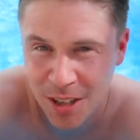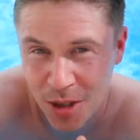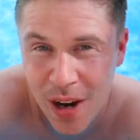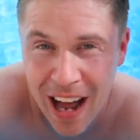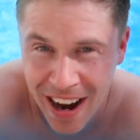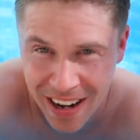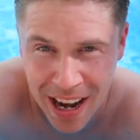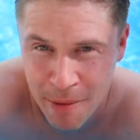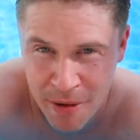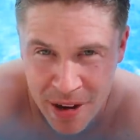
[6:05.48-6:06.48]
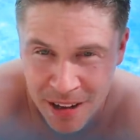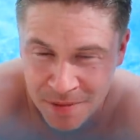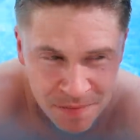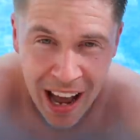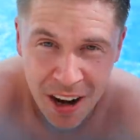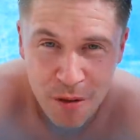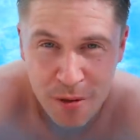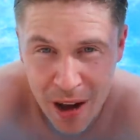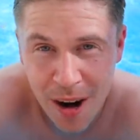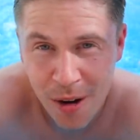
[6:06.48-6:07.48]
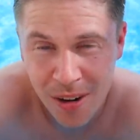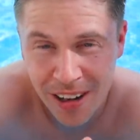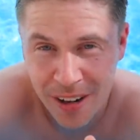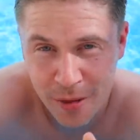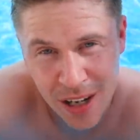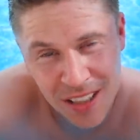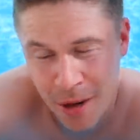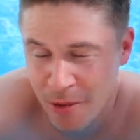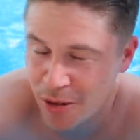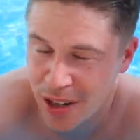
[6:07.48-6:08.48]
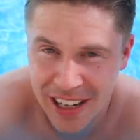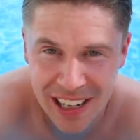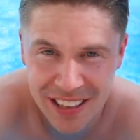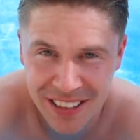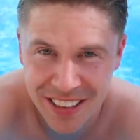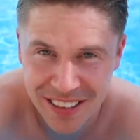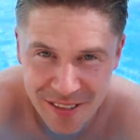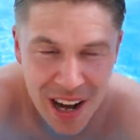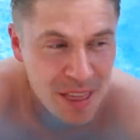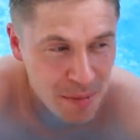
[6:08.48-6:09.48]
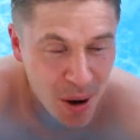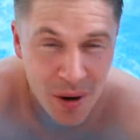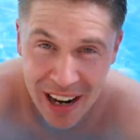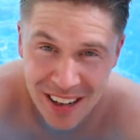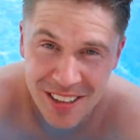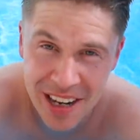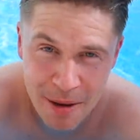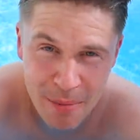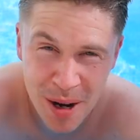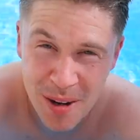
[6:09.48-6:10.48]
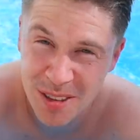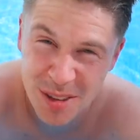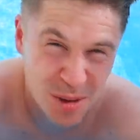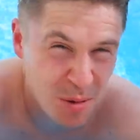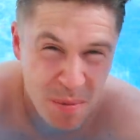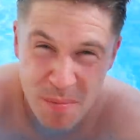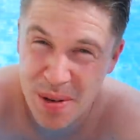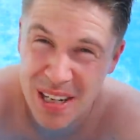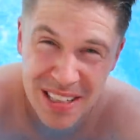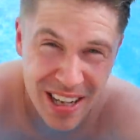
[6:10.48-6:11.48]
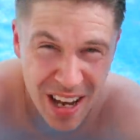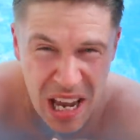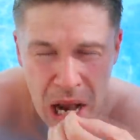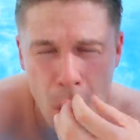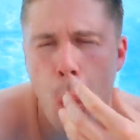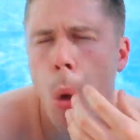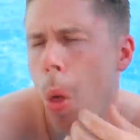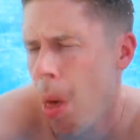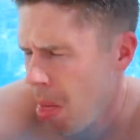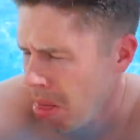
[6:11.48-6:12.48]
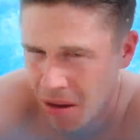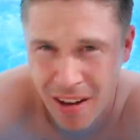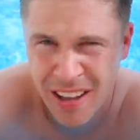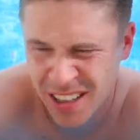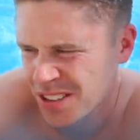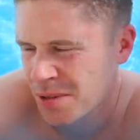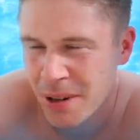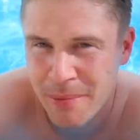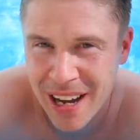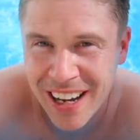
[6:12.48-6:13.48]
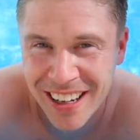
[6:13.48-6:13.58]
the toilet out in a camper van and I fell, first time in three years, fell in the pond outside our boat, swampy, dirty. This is a bit better.